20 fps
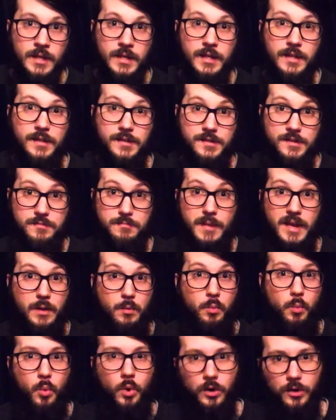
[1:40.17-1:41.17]
This is made
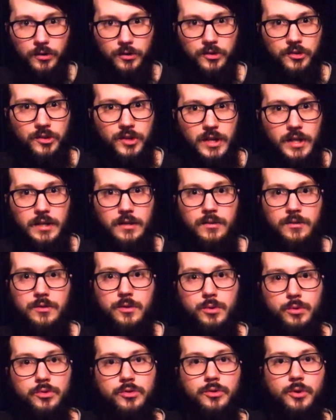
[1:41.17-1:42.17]
worse in
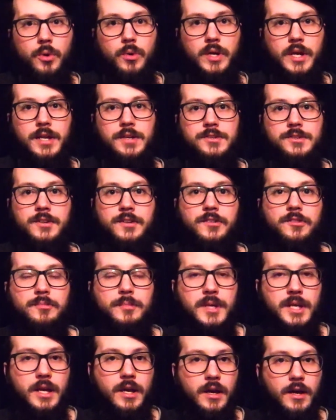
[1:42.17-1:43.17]
two-stroke engines
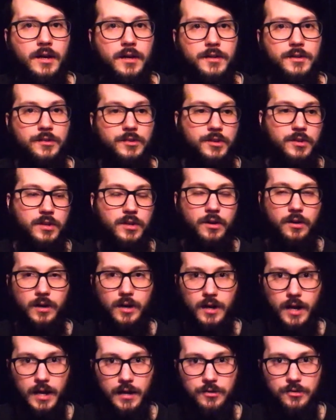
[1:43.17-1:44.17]
because your
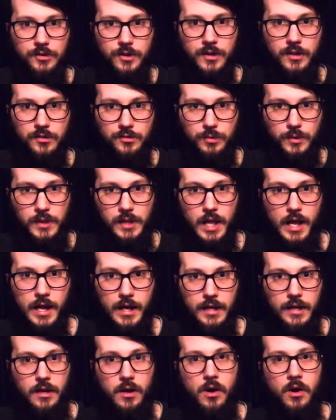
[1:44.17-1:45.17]
engine is
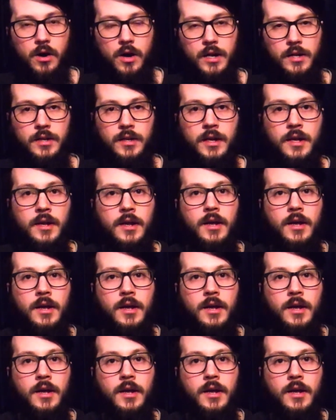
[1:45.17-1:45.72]
relying on